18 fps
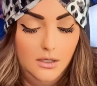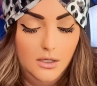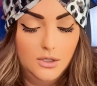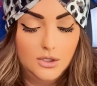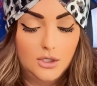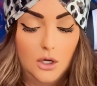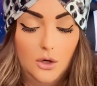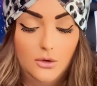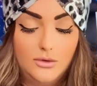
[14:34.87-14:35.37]

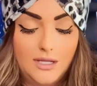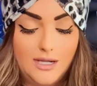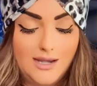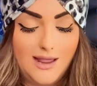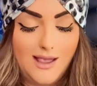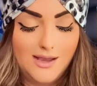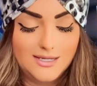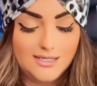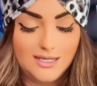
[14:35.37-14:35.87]
So the
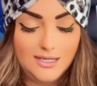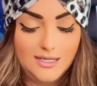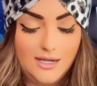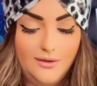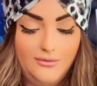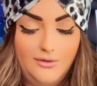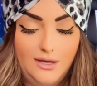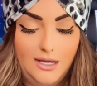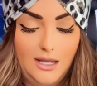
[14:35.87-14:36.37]
next
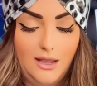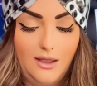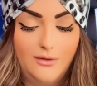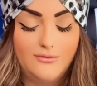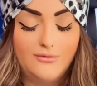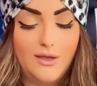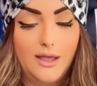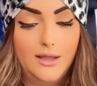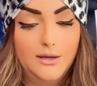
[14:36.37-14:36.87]
significant
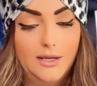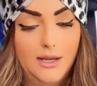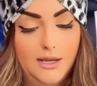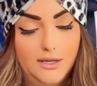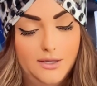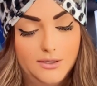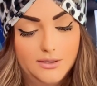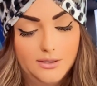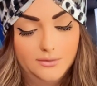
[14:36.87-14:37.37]
event
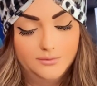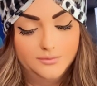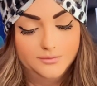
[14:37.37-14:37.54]
is